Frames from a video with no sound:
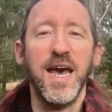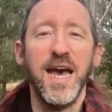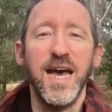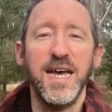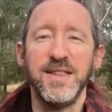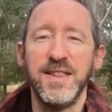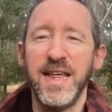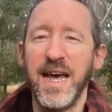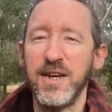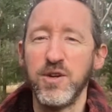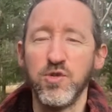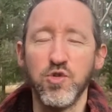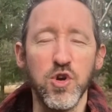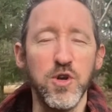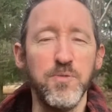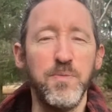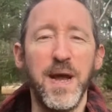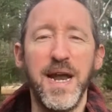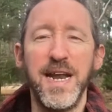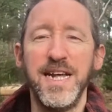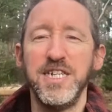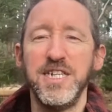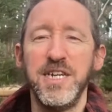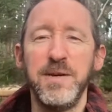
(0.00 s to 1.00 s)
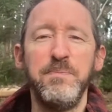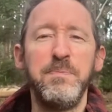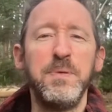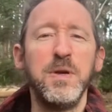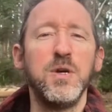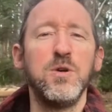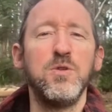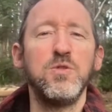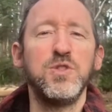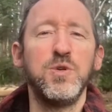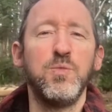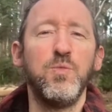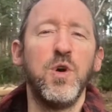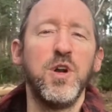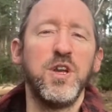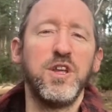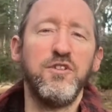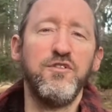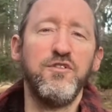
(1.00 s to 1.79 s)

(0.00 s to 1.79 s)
That group energy builds, and what